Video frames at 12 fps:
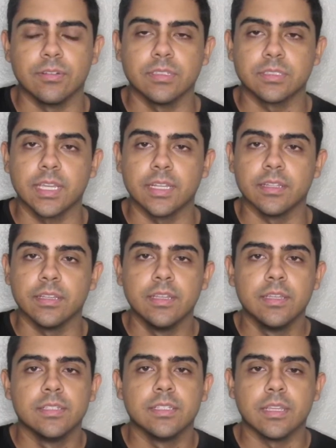I was kind
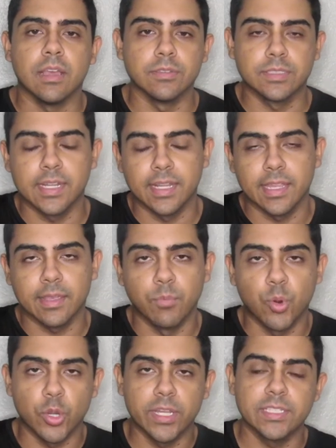of like
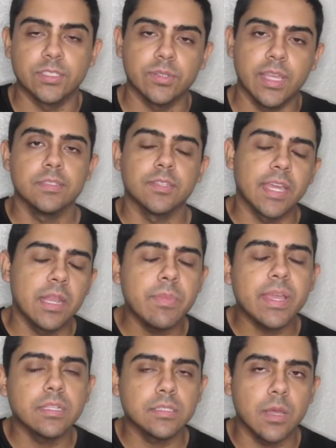born into it. So getting
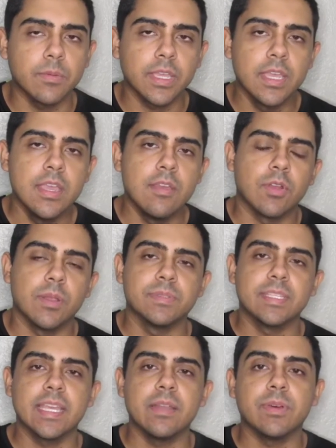back on topic, what I'm
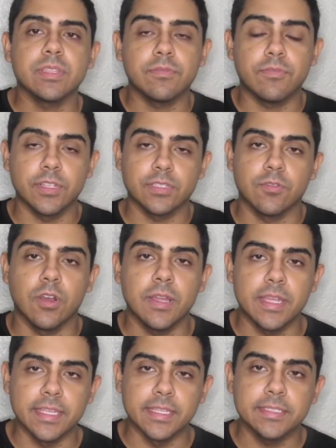saying about the front
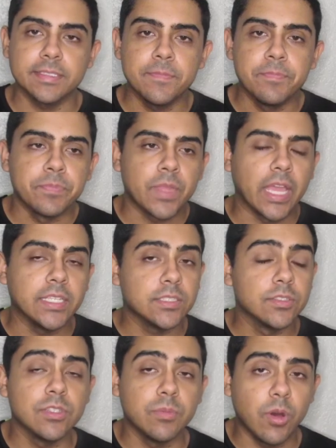squat is I used to
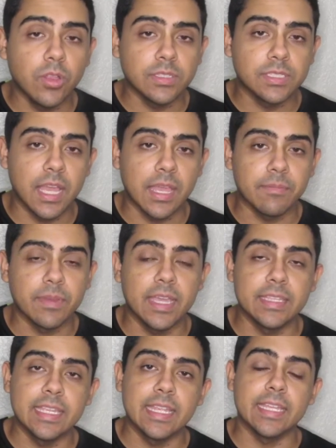do them all the time,
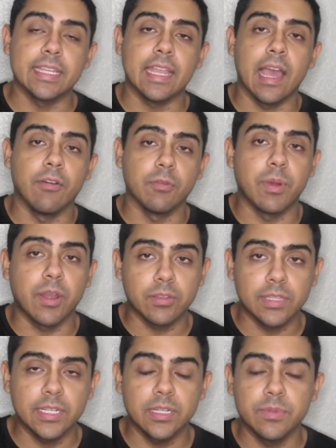and then I would power
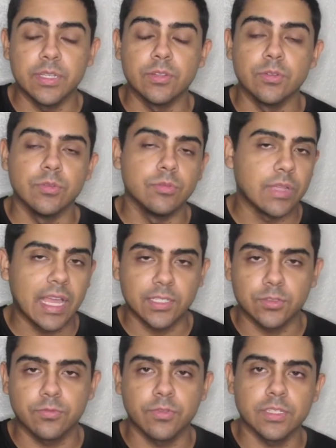clean them and do
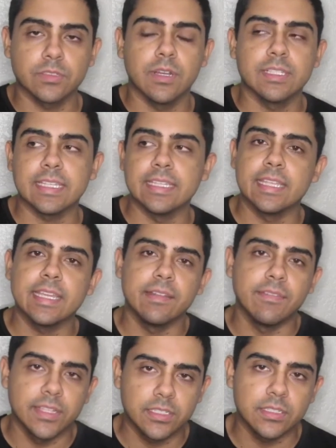actual front squats, and then
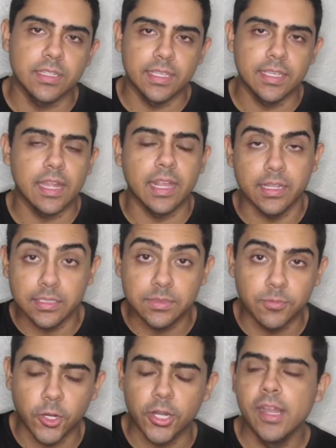eventually I got
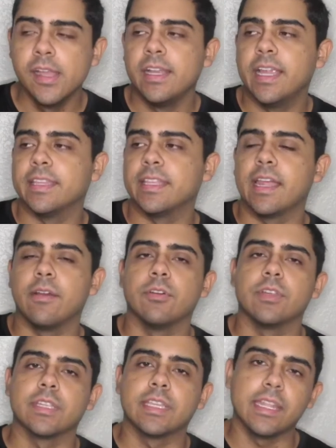smart, and then I
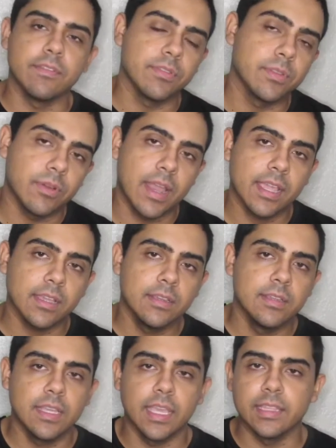would get it from the rack,
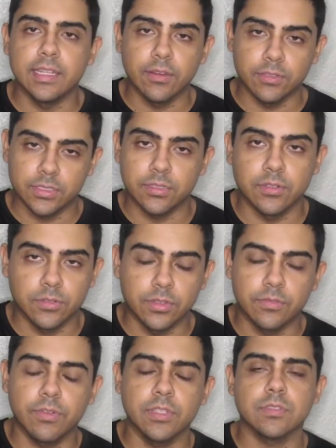and then I would start doing the
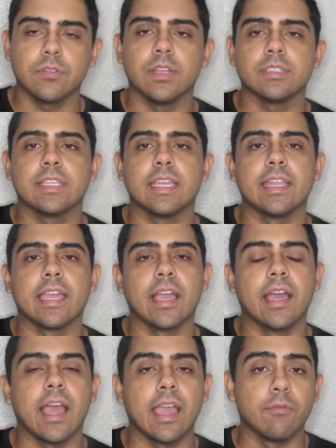front squats, and
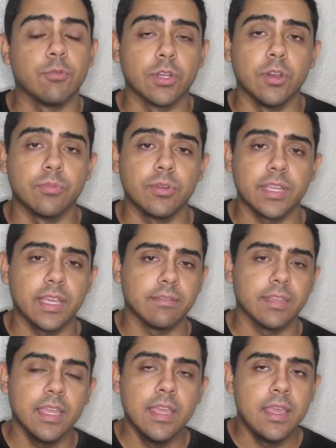I would go pretty
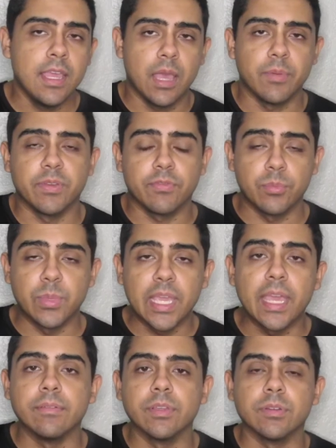heavy. I mean, for me,
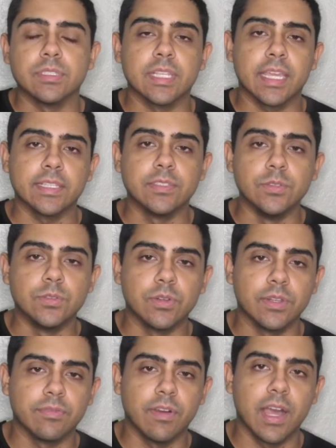heavy was like
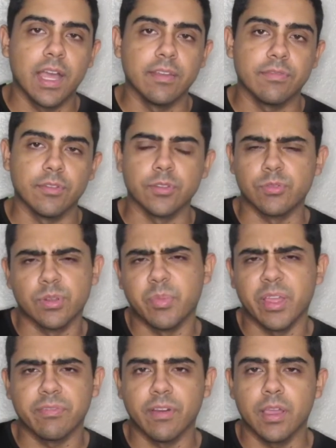225 for a
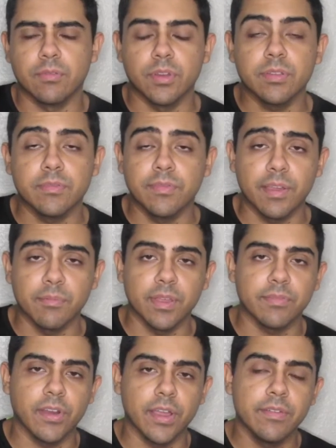3x5 or even
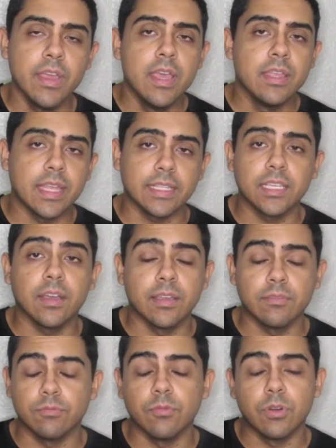5x5. That's how
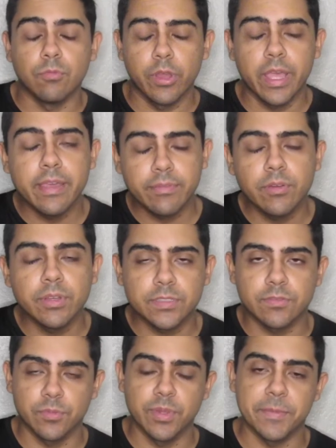what heavy was
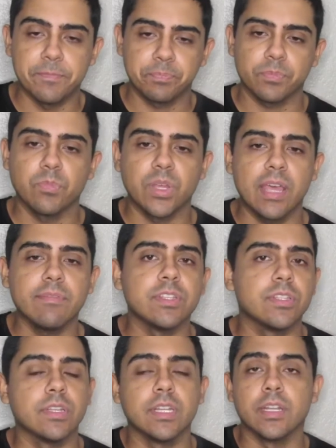for me. But I haven't
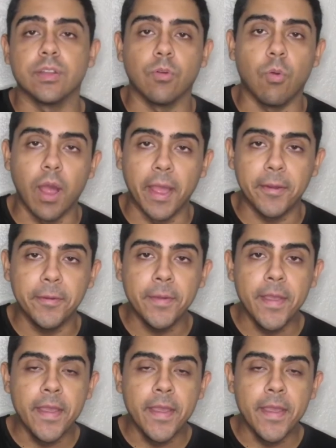done it in a while.